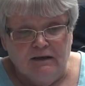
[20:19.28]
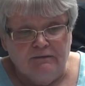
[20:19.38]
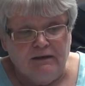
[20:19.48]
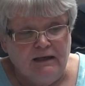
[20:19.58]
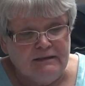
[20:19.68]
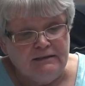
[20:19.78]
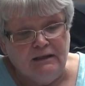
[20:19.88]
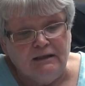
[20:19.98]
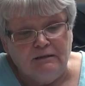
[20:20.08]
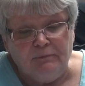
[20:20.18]
The next
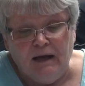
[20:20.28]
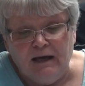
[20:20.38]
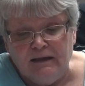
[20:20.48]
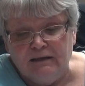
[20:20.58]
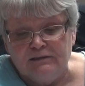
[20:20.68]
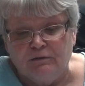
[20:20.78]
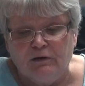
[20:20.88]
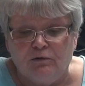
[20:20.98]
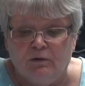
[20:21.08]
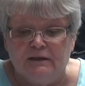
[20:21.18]
thing in the packet is a
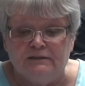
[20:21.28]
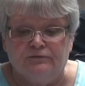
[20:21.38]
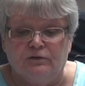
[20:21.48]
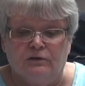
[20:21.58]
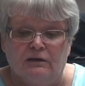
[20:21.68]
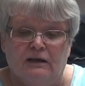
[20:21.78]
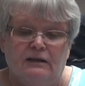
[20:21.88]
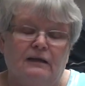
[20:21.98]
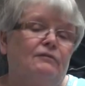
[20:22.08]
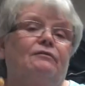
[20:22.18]
request for a
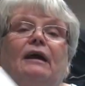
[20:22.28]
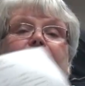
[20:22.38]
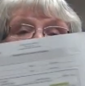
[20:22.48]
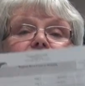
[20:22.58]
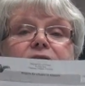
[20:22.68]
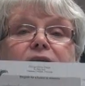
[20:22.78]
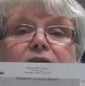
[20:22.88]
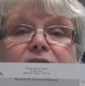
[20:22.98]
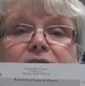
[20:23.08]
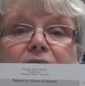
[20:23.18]
leave of absence. It
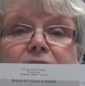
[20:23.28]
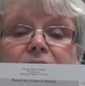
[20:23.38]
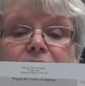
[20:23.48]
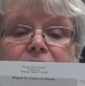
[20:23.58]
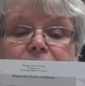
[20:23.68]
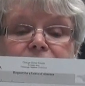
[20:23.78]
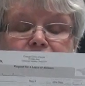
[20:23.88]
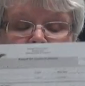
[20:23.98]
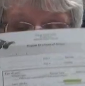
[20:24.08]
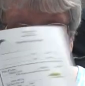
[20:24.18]
looks like this.
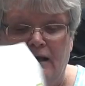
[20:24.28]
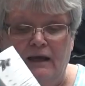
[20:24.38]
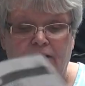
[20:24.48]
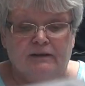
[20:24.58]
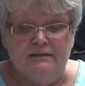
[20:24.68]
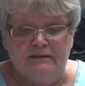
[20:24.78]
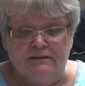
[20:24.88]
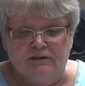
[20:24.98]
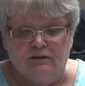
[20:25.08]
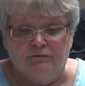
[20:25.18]
And this
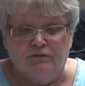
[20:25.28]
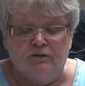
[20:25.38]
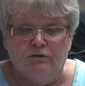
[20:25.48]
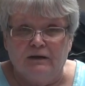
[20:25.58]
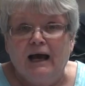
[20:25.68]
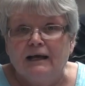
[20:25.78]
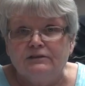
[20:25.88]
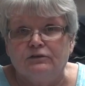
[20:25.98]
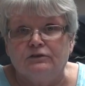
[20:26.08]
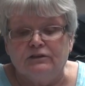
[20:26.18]
is good for you
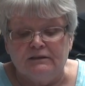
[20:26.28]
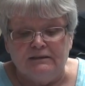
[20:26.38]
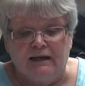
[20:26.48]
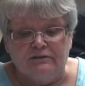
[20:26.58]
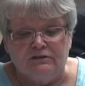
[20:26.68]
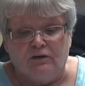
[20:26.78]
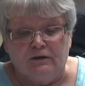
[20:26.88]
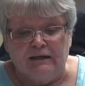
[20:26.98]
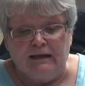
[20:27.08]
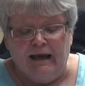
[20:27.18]
guys who are just now
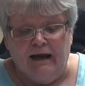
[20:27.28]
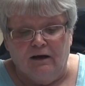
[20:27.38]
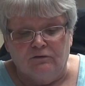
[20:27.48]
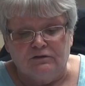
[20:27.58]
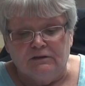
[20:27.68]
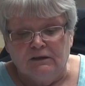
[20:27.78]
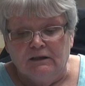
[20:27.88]
starting out,